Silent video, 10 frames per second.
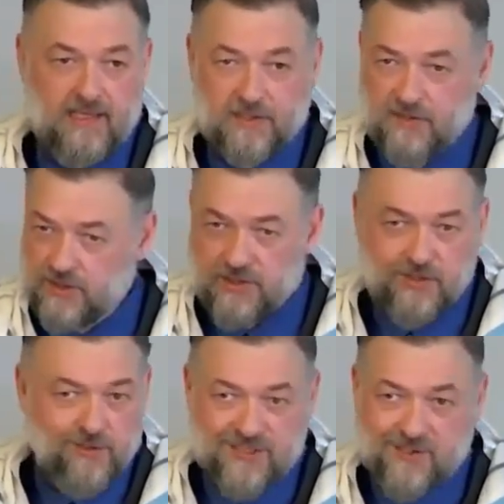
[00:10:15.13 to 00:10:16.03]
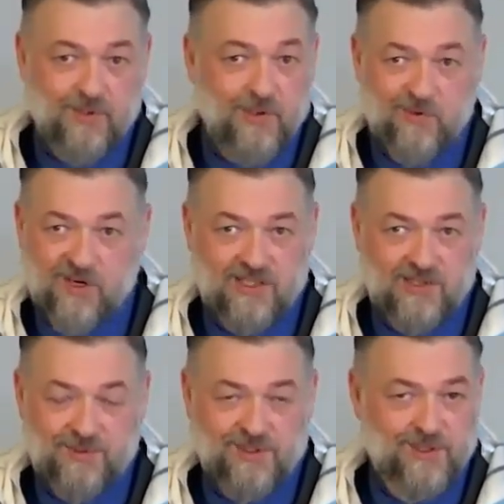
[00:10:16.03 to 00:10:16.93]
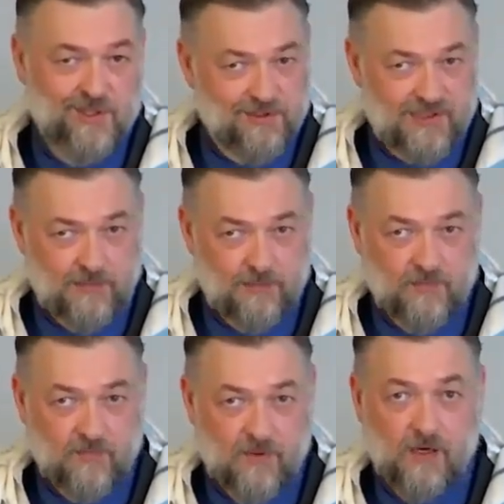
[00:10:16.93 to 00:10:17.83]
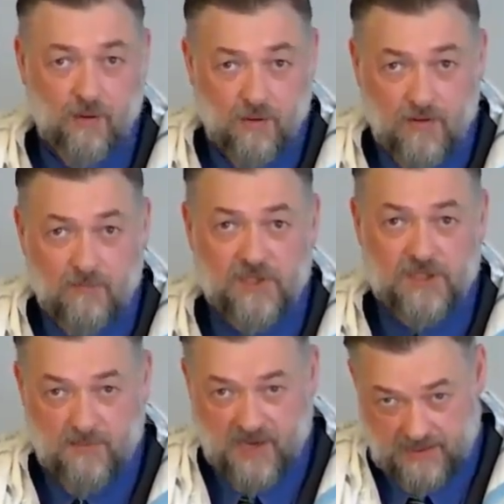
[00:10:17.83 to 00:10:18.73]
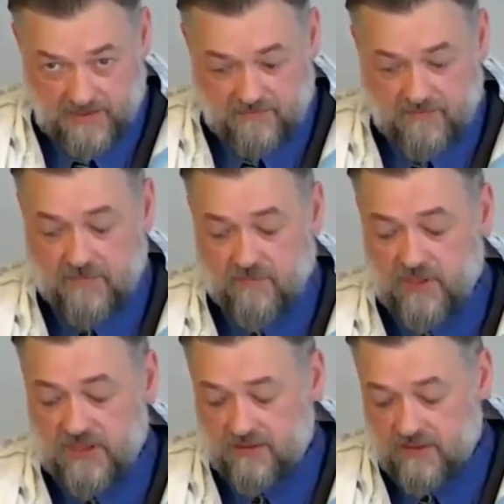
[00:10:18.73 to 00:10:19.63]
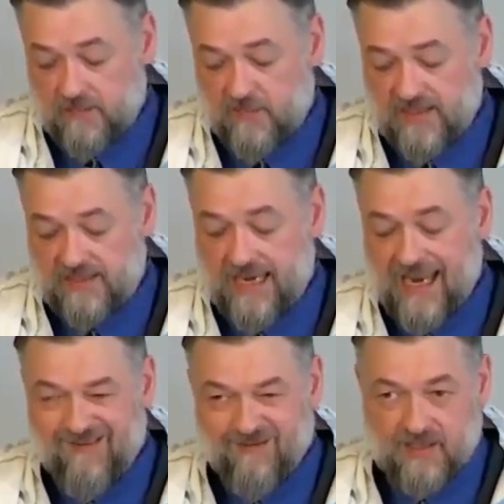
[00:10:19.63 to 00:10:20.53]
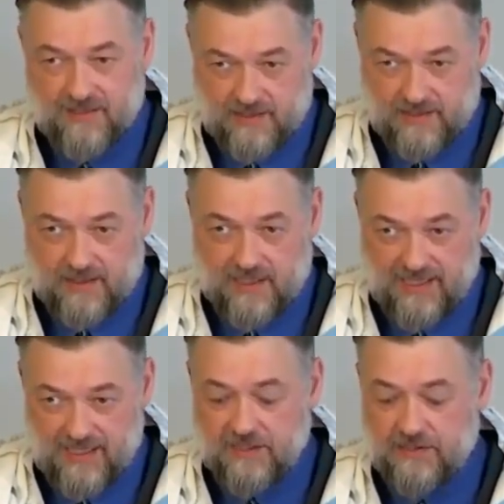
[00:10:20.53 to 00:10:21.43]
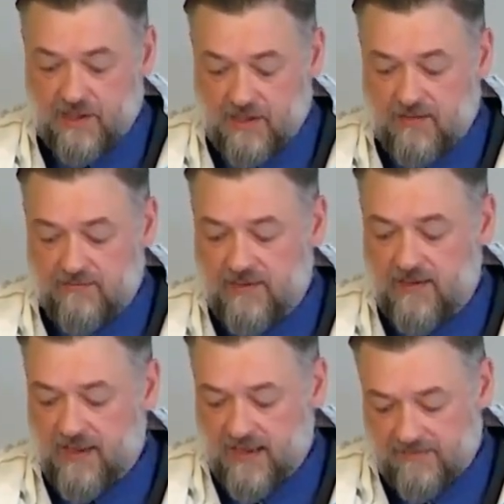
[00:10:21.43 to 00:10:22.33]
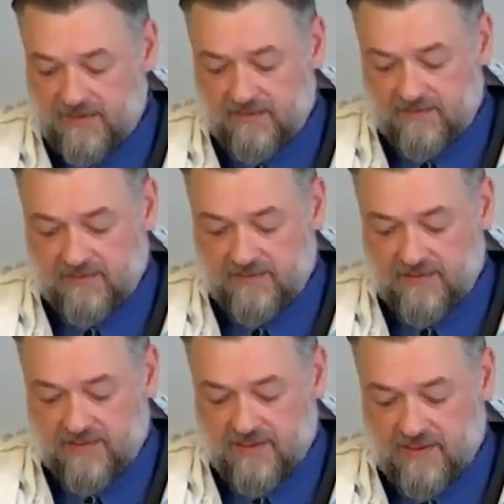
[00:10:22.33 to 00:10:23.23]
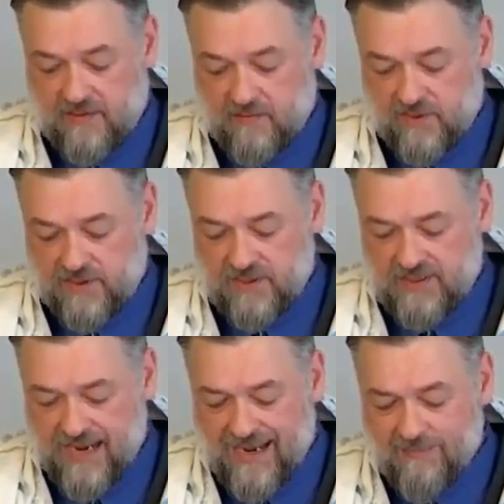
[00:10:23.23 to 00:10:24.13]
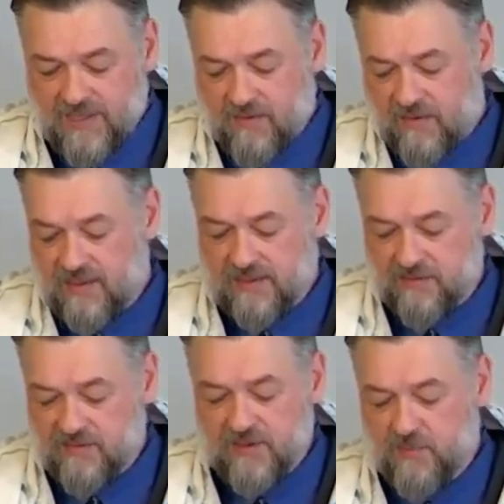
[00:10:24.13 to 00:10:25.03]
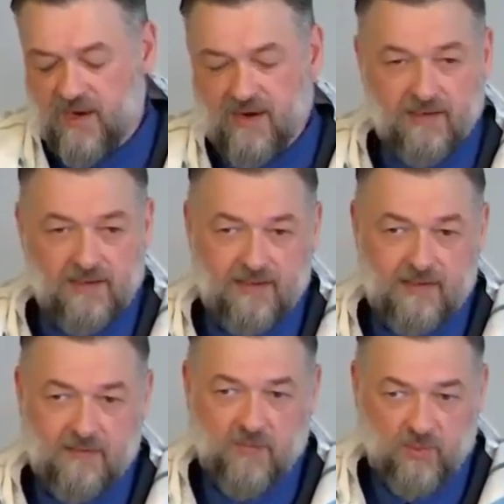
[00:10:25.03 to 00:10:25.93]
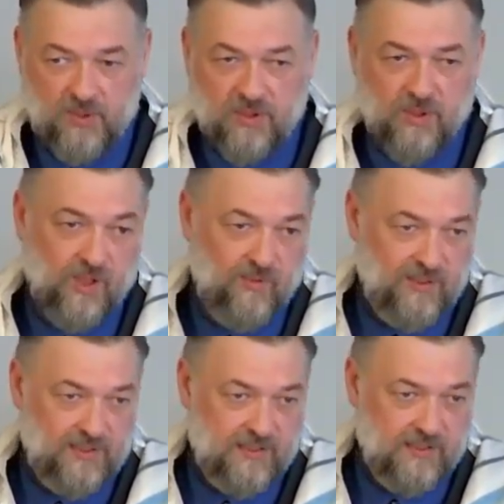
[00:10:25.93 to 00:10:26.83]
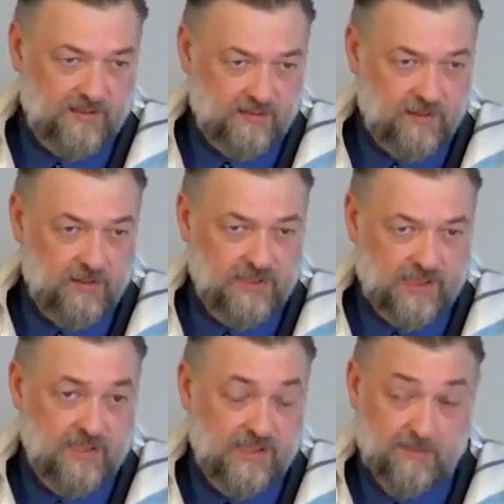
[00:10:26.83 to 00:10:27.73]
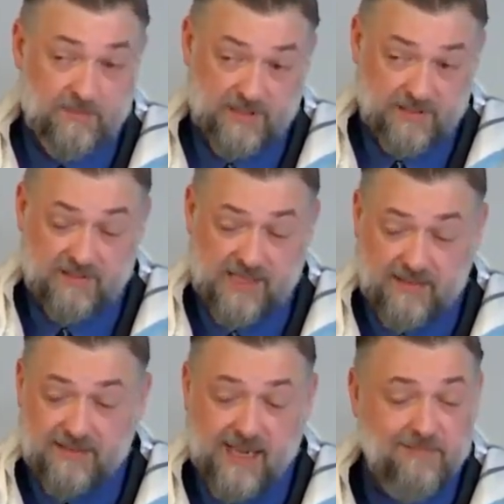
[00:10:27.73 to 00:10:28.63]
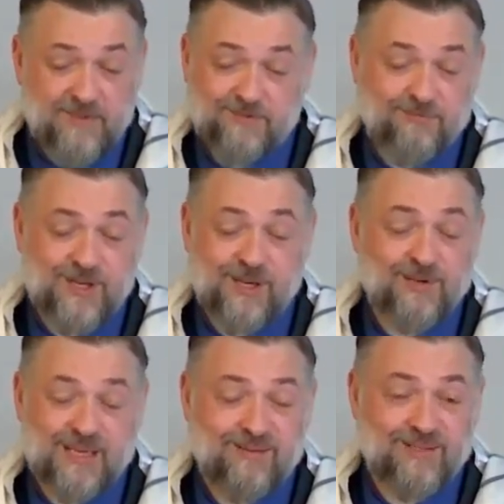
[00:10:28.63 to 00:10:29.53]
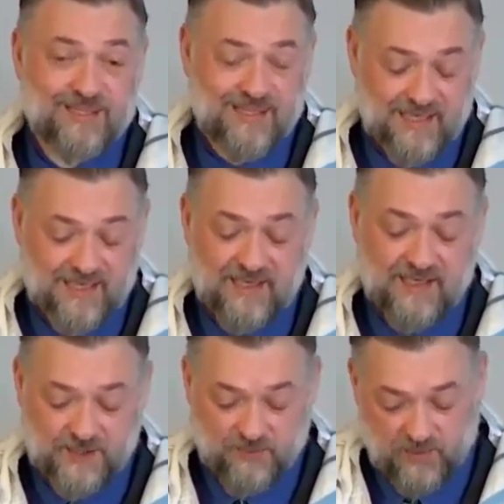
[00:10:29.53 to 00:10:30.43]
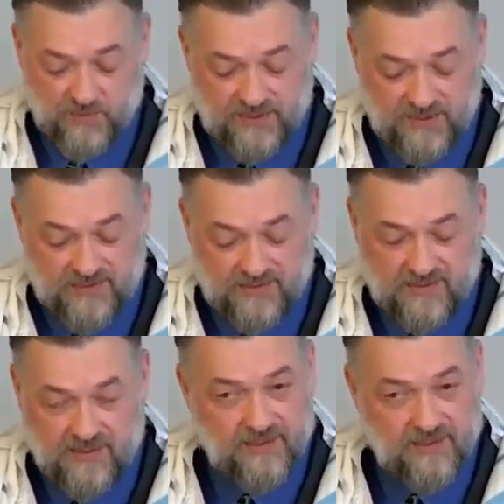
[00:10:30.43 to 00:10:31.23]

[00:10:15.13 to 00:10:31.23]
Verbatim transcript: It's just two simple words, but they're so deep. Akol mishamayim, which literally means everything is of heaven. And we should not be quick to despair but we should always look to Hashem because a lot of times we don't even see His purposes.